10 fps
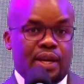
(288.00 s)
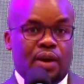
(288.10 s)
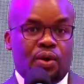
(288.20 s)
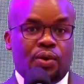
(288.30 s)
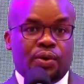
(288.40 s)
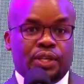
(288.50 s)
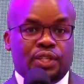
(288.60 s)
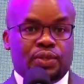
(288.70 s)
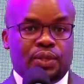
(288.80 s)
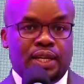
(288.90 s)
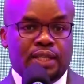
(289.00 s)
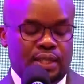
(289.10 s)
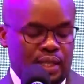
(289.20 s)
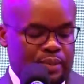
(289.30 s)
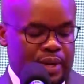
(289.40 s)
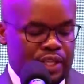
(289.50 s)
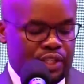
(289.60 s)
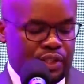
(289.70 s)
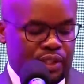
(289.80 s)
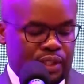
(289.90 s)
Now, in today's
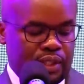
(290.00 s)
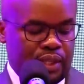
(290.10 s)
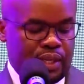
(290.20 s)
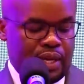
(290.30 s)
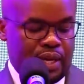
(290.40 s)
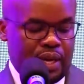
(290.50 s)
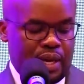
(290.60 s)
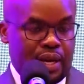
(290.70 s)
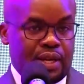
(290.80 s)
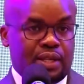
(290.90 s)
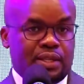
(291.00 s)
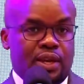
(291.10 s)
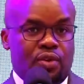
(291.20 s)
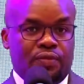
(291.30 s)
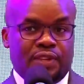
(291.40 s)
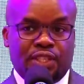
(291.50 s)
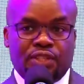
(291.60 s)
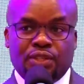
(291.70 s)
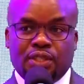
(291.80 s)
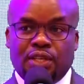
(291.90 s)
deliberations and the
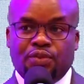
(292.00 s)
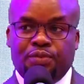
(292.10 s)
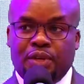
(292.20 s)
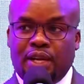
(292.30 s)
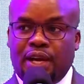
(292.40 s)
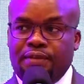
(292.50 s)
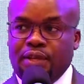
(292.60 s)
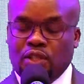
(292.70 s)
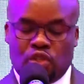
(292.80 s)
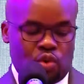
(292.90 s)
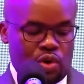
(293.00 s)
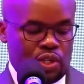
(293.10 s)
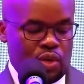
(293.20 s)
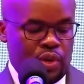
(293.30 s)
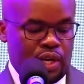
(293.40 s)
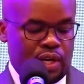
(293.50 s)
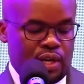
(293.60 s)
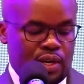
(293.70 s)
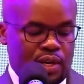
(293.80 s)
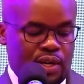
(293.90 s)
conversations that we've been having throughout the week,
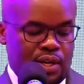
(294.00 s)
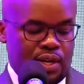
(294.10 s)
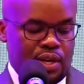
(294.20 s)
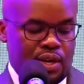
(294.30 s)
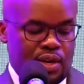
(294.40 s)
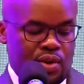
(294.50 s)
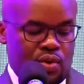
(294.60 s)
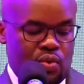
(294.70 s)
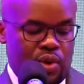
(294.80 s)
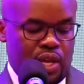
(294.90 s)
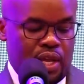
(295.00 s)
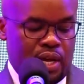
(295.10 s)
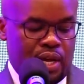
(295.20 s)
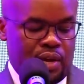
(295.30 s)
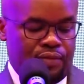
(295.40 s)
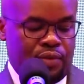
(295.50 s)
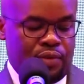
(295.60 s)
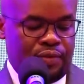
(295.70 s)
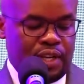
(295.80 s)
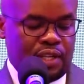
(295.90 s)
we have
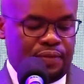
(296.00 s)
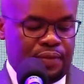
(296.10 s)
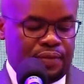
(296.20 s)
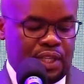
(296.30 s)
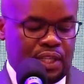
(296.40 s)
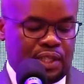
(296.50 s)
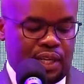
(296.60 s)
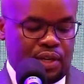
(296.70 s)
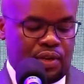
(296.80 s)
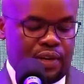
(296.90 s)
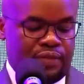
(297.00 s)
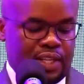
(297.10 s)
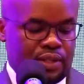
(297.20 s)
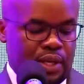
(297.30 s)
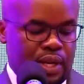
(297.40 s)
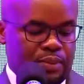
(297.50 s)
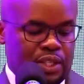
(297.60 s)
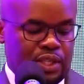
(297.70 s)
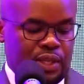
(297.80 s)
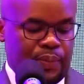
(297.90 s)
convened the 15th Technical Advisory
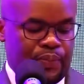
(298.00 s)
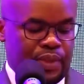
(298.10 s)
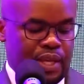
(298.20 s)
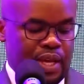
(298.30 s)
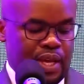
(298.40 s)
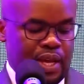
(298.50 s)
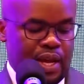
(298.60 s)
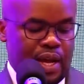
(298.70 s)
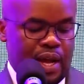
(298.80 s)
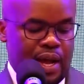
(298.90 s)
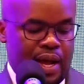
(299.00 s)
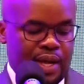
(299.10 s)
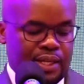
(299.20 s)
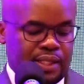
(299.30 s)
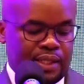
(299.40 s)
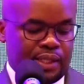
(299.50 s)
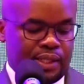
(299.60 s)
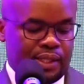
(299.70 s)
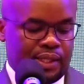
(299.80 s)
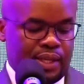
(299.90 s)
Committee, and
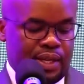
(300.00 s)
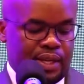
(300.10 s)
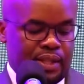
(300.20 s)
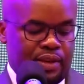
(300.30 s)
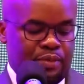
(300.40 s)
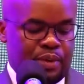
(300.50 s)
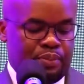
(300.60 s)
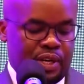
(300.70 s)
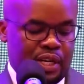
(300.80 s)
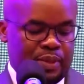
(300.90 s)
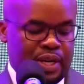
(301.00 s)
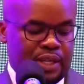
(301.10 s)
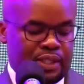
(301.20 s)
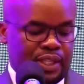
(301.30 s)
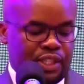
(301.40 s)
There have been preliminary